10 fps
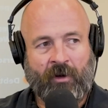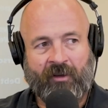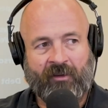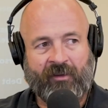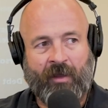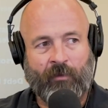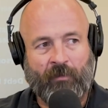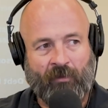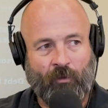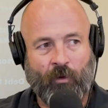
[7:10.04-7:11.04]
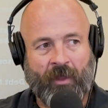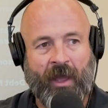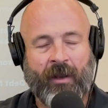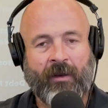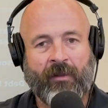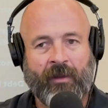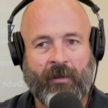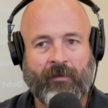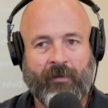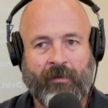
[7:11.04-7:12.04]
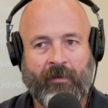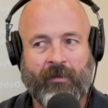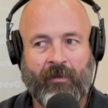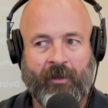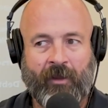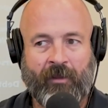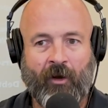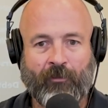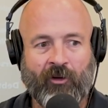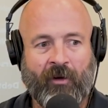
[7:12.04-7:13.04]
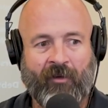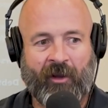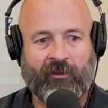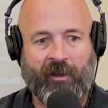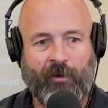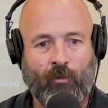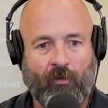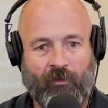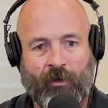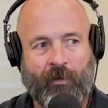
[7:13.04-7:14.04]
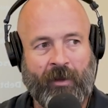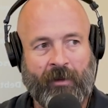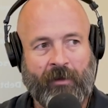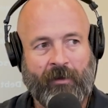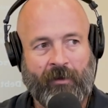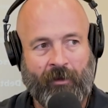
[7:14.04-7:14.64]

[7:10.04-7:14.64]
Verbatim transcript: can I just say before that the option of actually reviewing